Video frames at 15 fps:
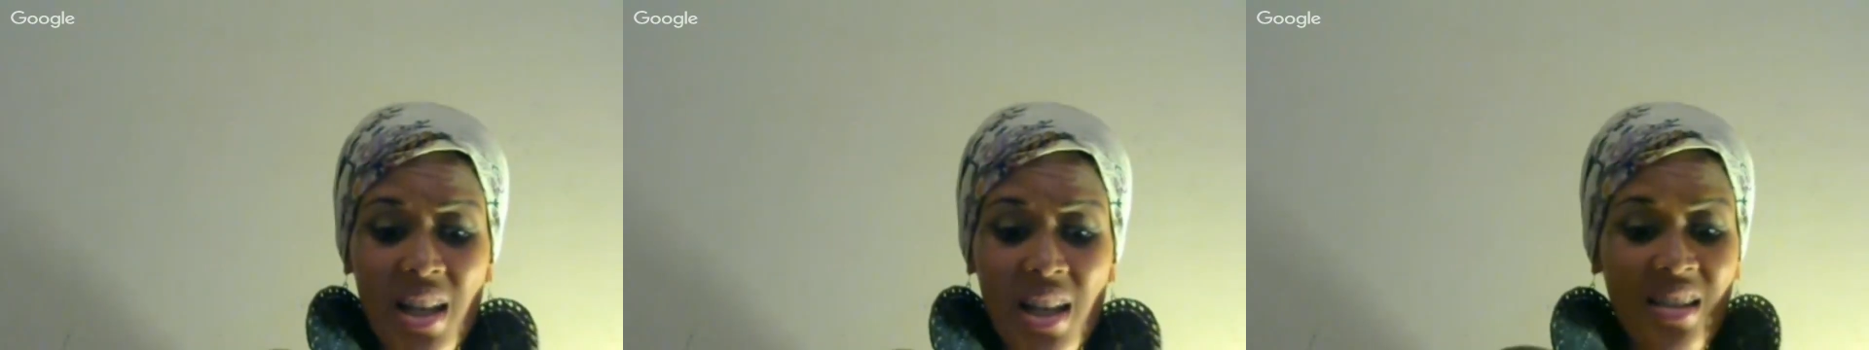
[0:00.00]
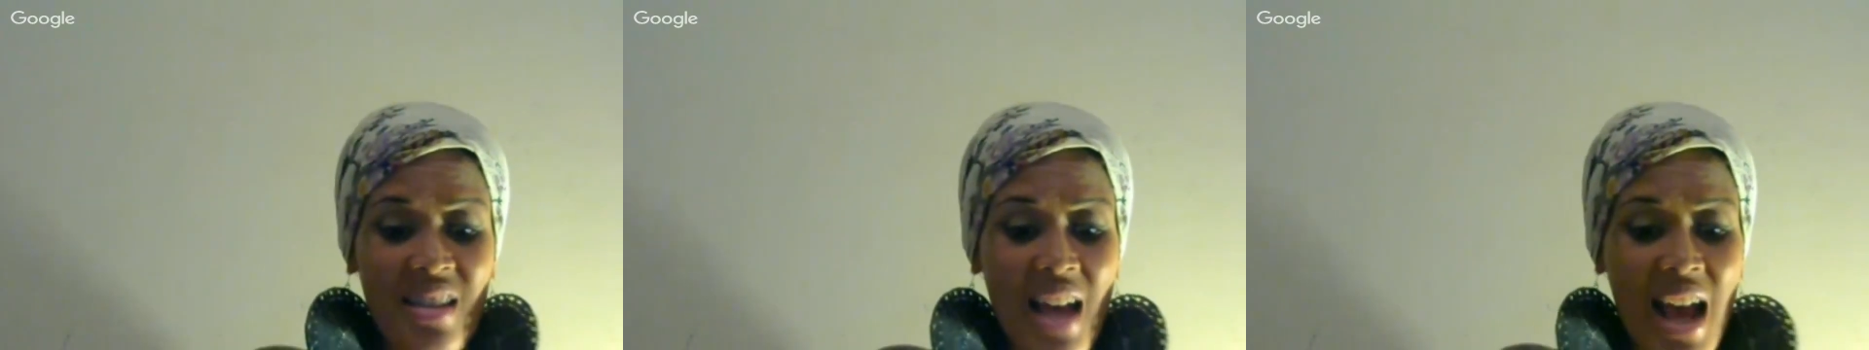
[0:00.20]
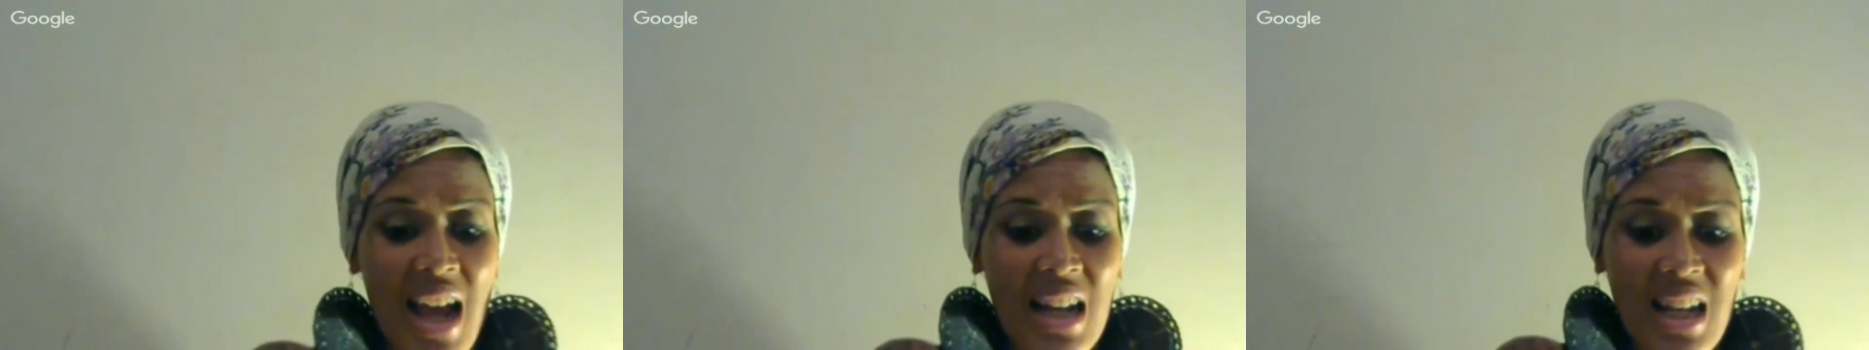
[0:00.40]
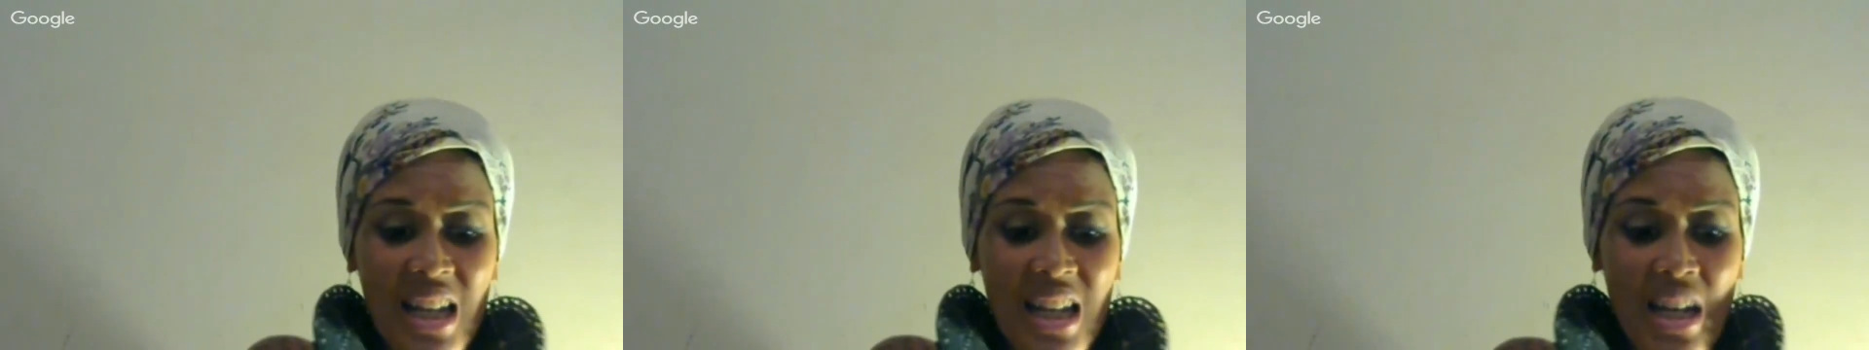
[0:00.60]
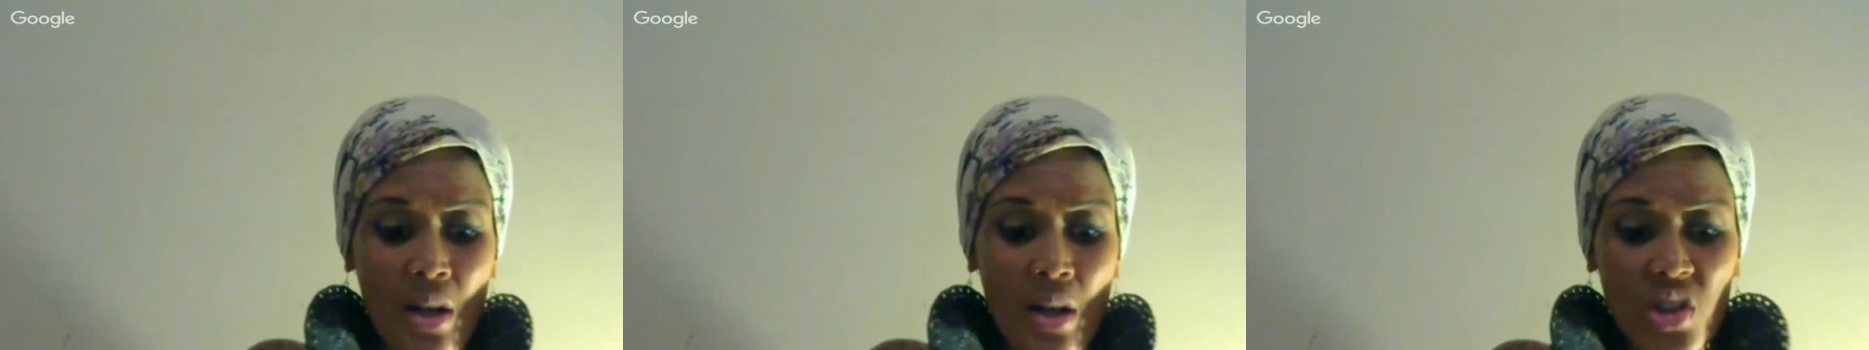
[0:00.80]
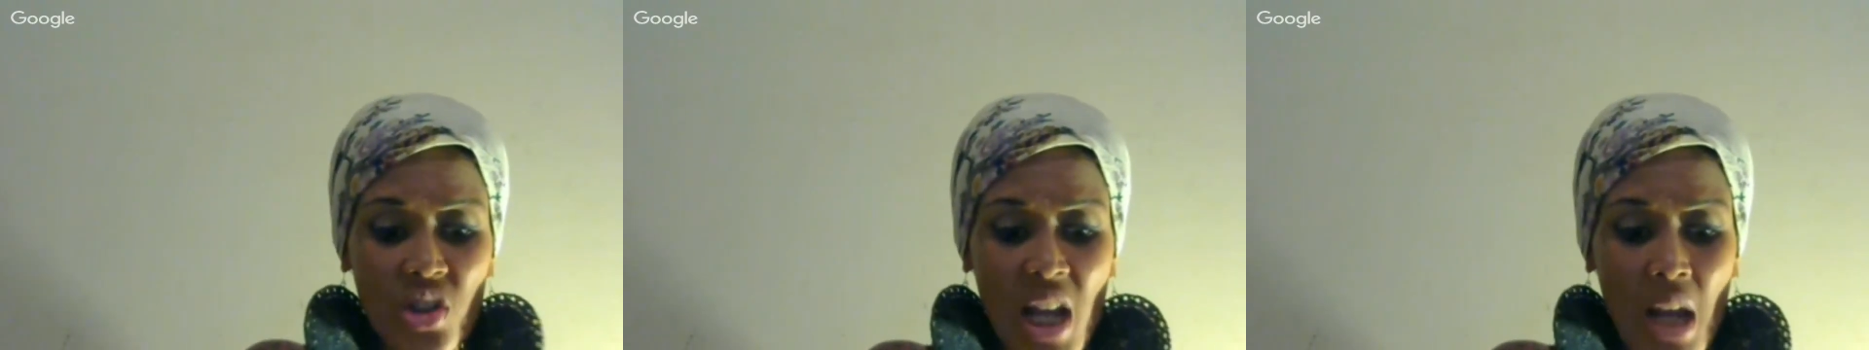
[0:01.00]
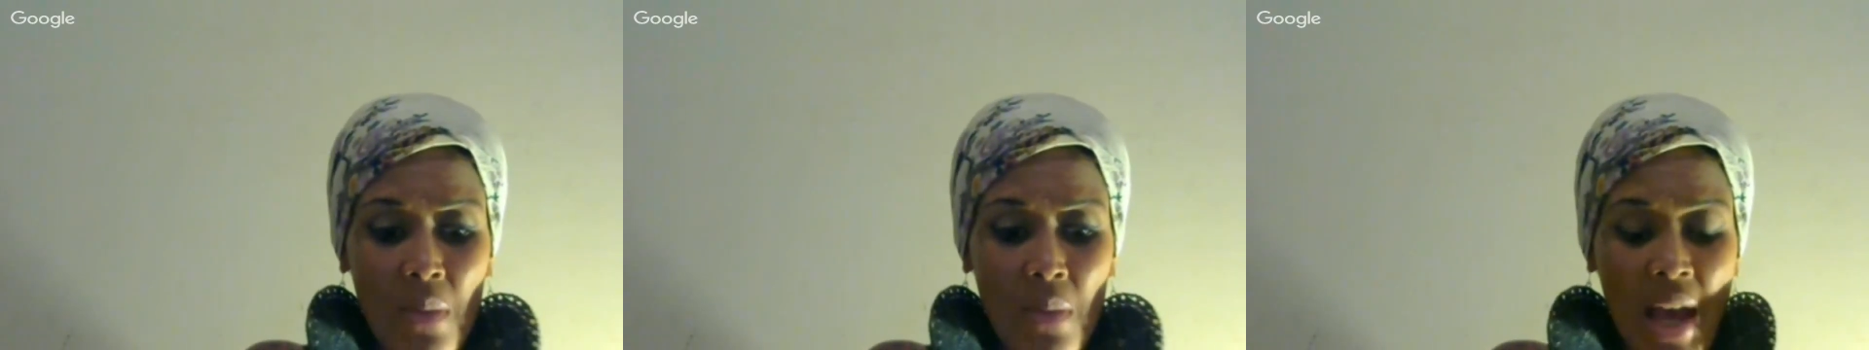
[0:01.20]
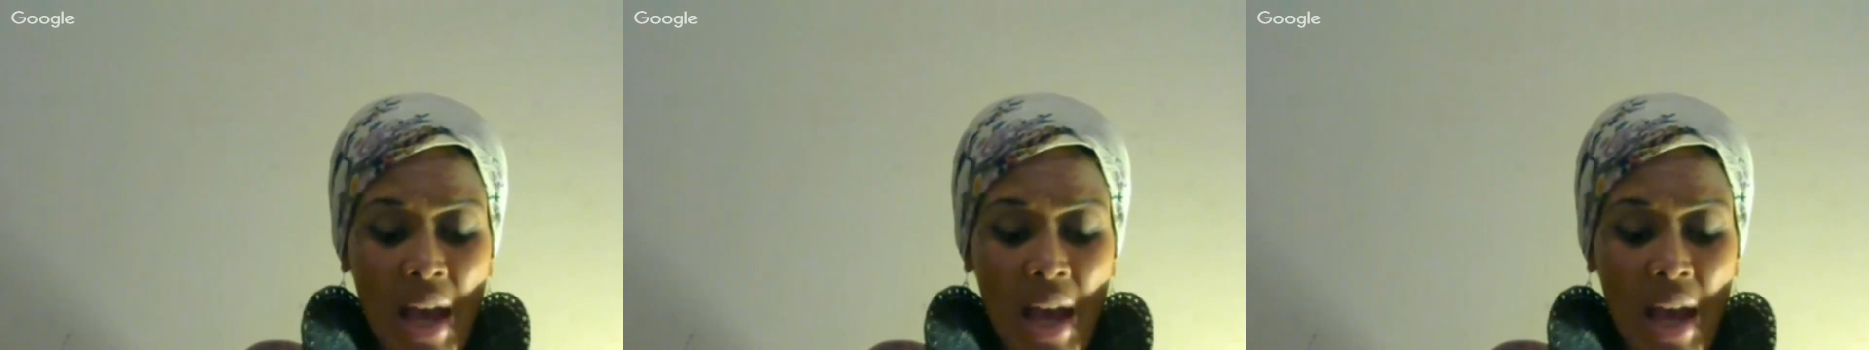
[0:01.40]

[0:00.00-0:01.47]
anxiety, guilt, shame,